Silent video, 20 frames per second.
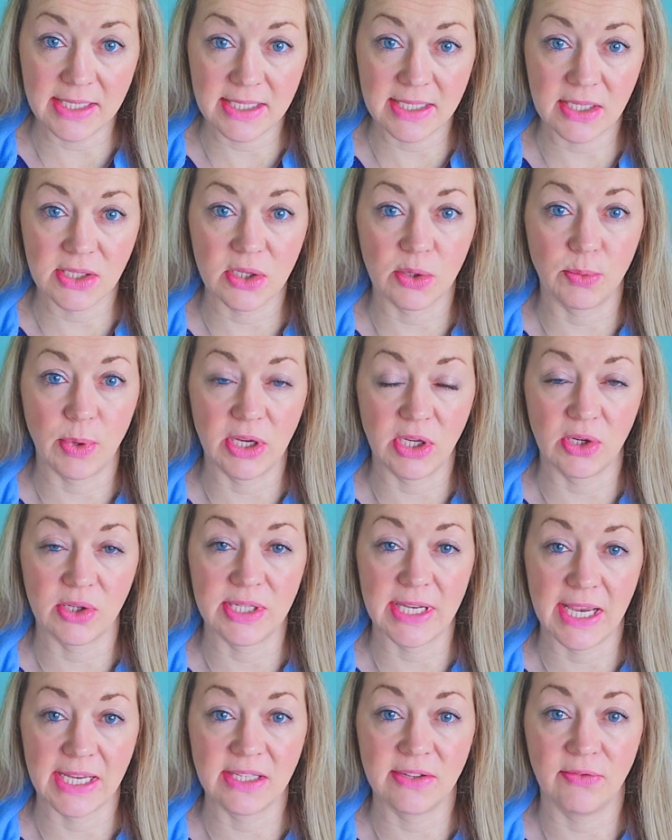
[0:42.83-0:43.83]
so when you're
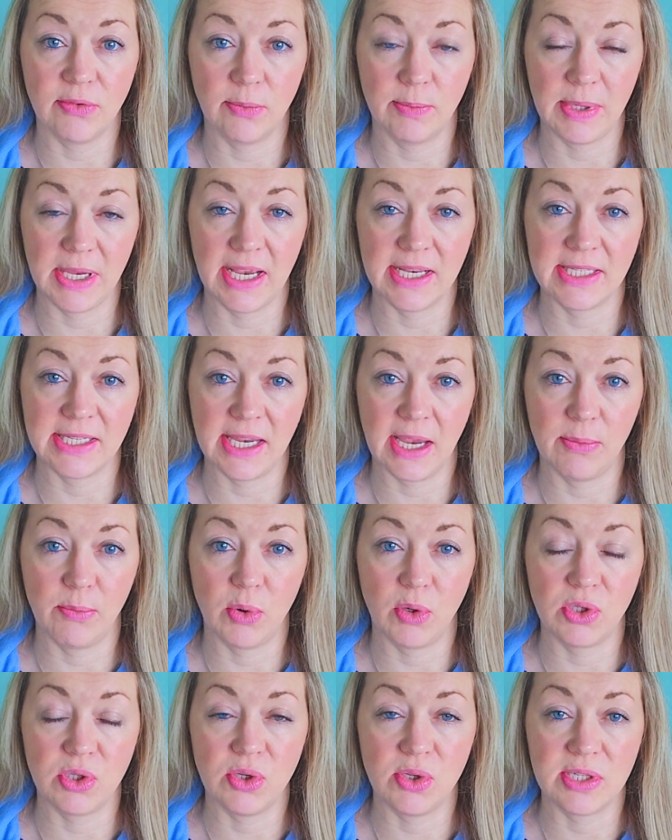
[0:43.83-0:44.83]
testing for BSEN
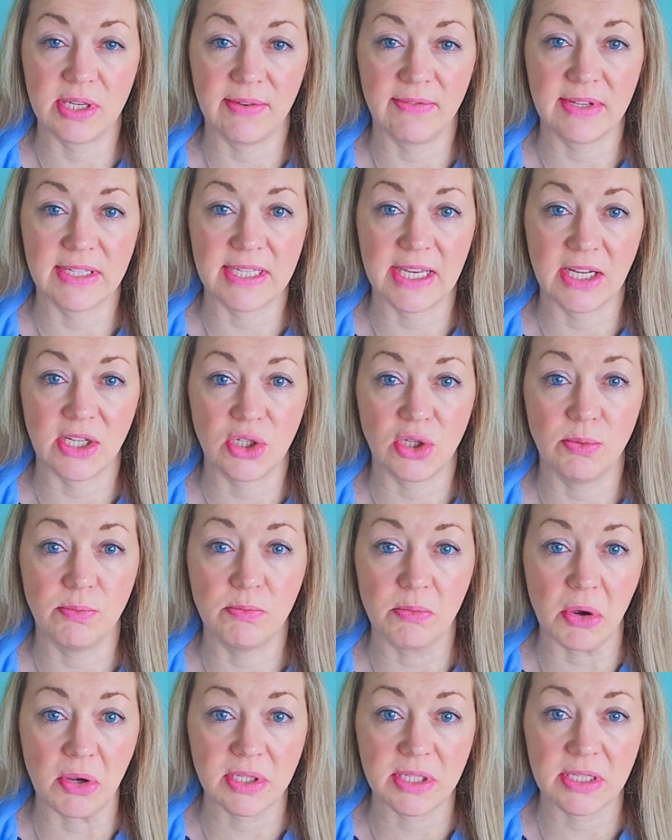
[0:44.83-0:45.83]
1276, you
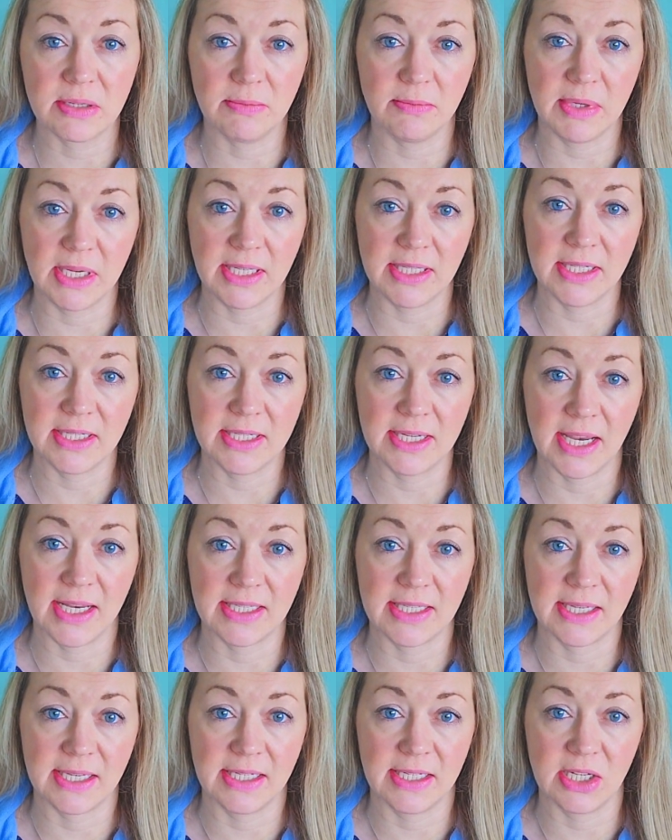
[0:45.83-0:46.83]
must meet
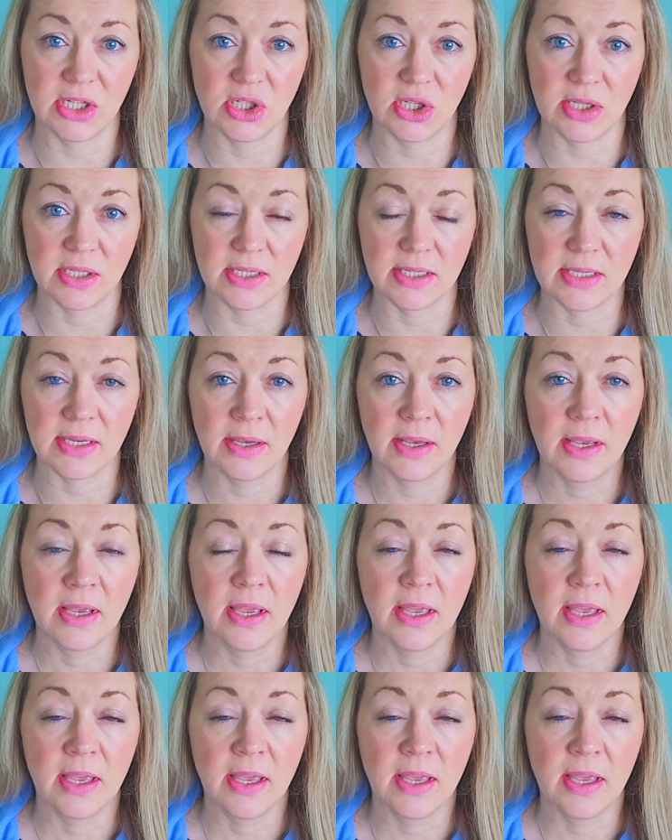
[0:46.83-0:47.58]
test conditions.